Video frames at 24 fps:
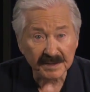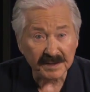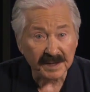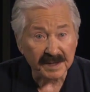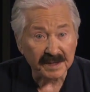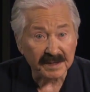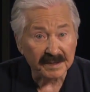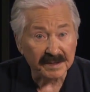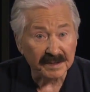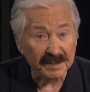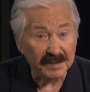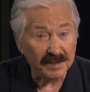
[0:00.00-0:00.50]
they
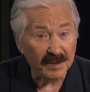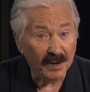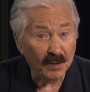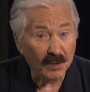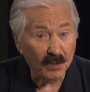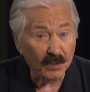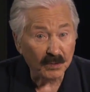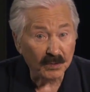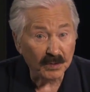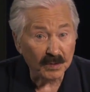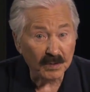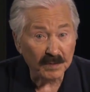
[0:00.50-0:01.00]
could
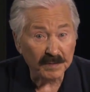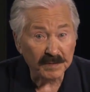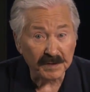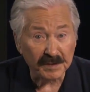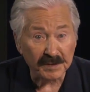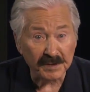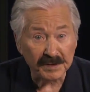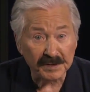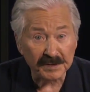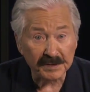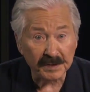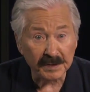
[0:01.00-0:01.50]
hold over
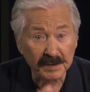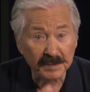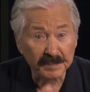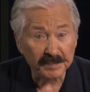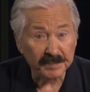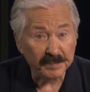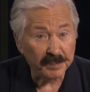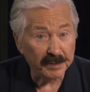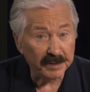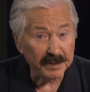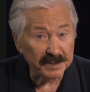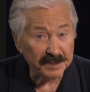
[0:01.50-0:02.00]
the
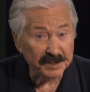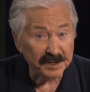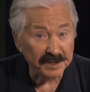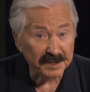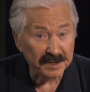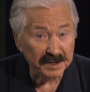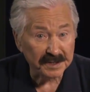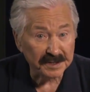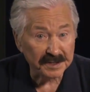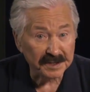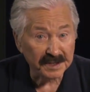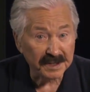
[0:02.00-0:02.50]
Trump
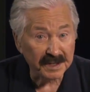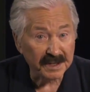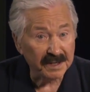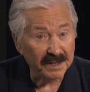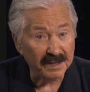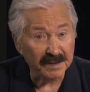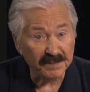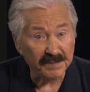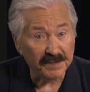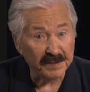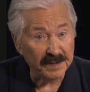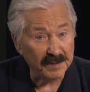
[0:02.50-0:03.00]
presidency
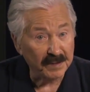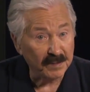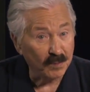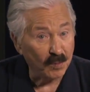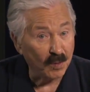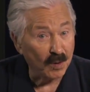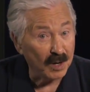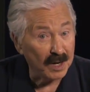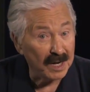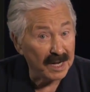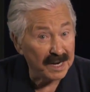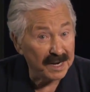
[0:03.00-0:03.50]
if he
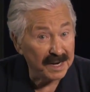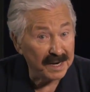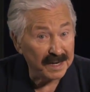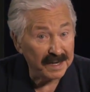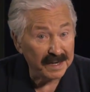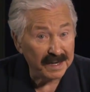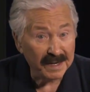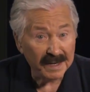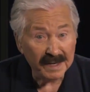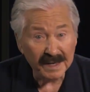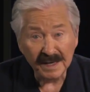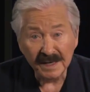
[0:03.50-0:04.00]
won?
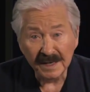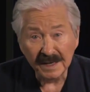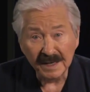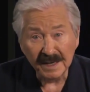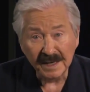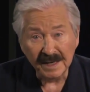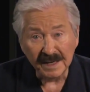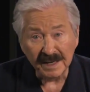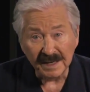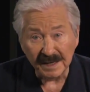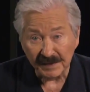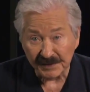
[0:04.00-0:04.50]

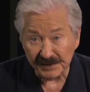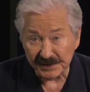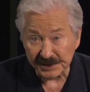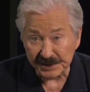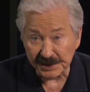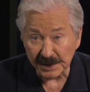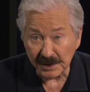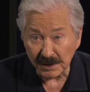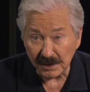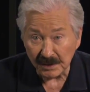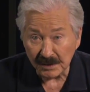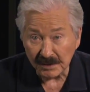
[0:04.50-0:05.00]
If
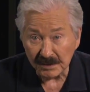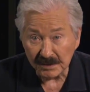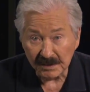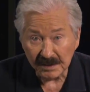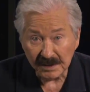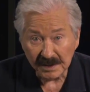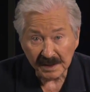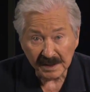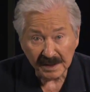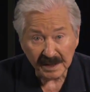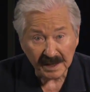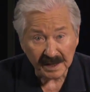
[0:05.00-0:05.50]
so,
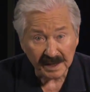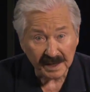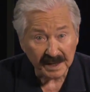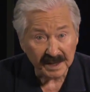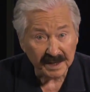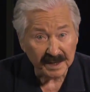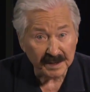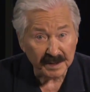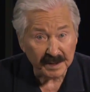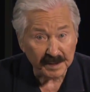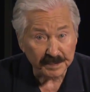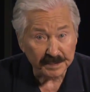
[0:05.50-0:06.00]

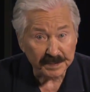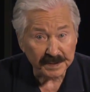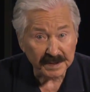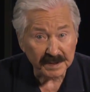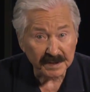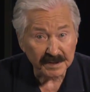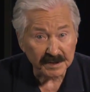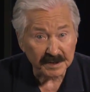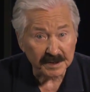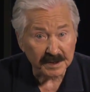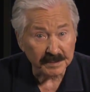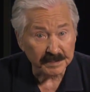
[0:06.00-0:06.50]
and it
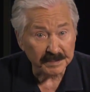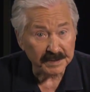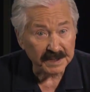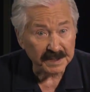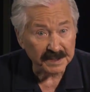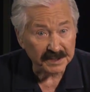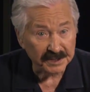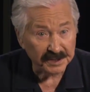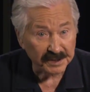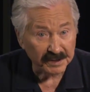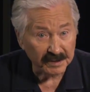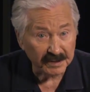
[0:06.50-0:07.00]
appears to be
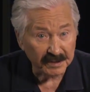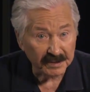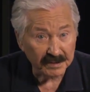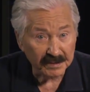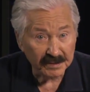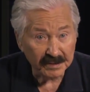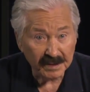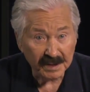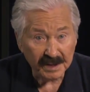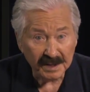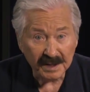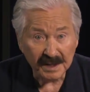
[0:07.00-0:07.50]

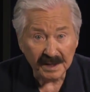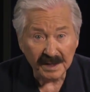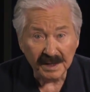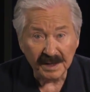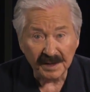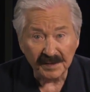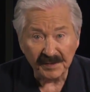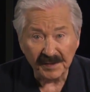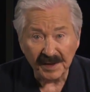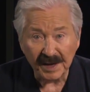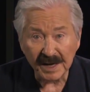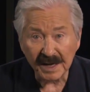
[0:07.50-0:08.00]
so,
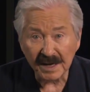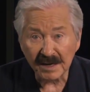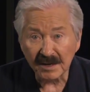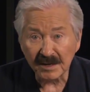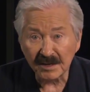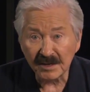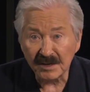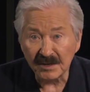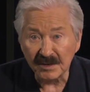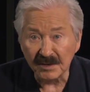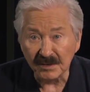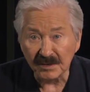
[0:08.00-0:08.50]
that
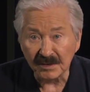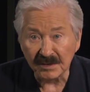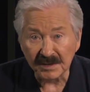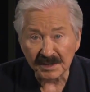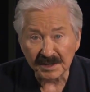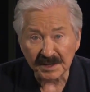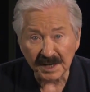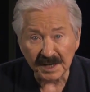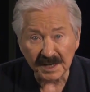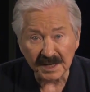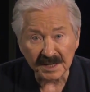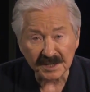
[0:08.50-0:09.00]
alone
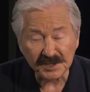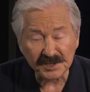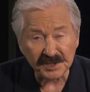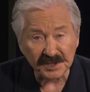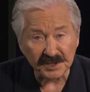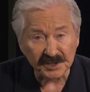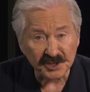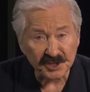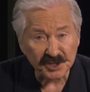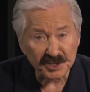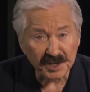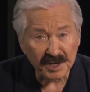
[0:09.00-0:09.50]
casts
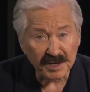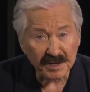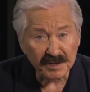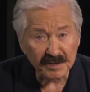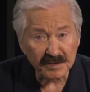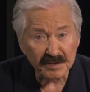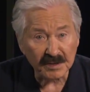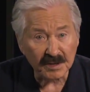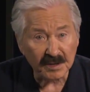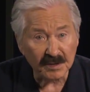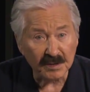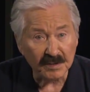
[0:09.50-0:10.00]
a
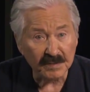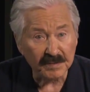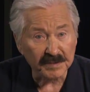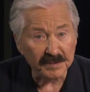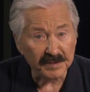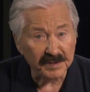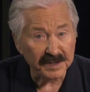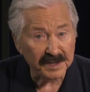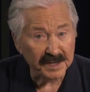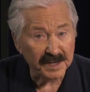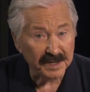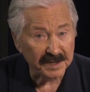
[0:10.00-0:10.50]
shadow over
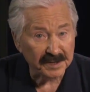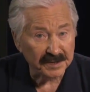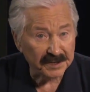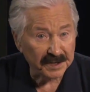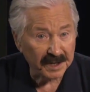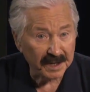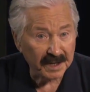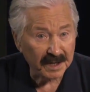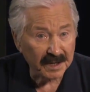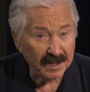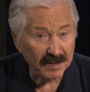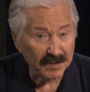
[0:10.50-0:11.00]
the
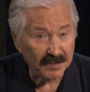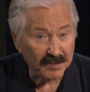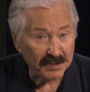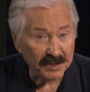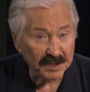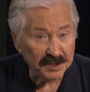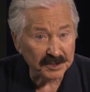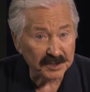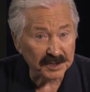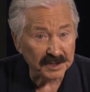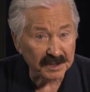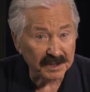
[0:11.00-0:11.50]
entire
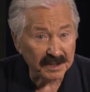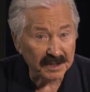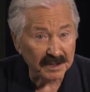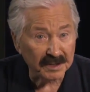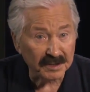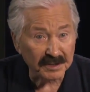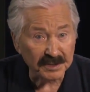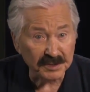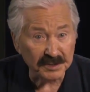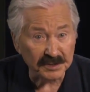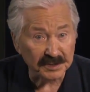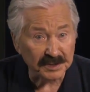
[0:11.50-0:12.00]
Russian
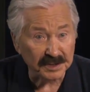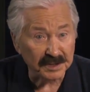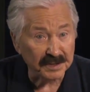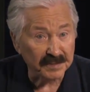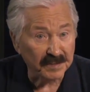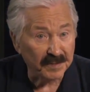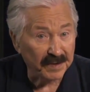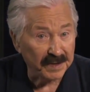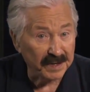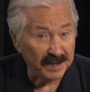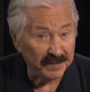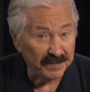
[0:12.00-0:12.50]

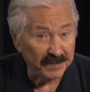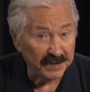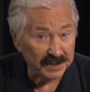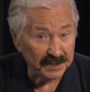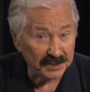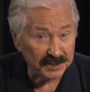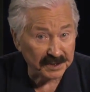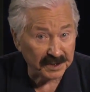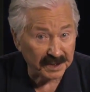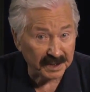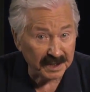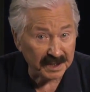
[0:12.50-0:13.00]
collusion
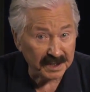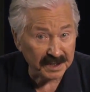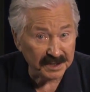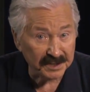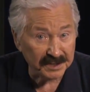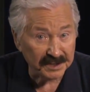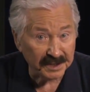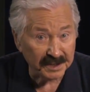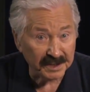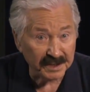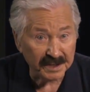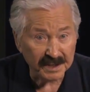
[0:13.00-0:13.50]

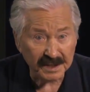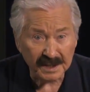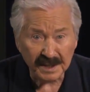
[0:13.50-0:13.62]
investigation.